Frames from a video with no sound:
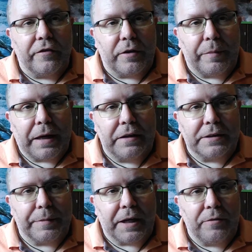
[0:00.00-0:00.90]
for
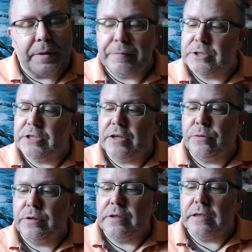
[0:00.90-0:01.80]
soprano
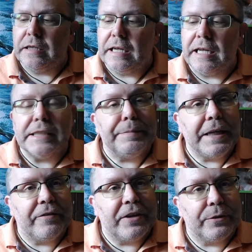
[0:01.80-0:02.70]
pipistrelle, its
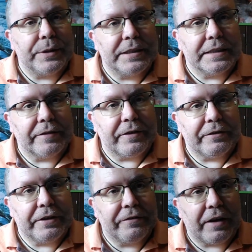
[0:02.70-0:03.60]
peak frequencies at
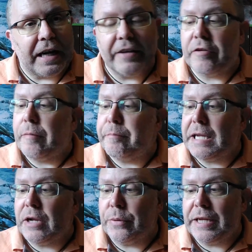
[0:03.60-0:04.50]
55,
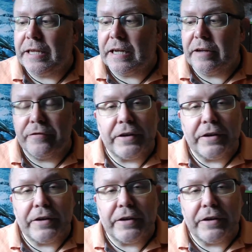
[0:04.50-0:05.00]
but you'll hear it at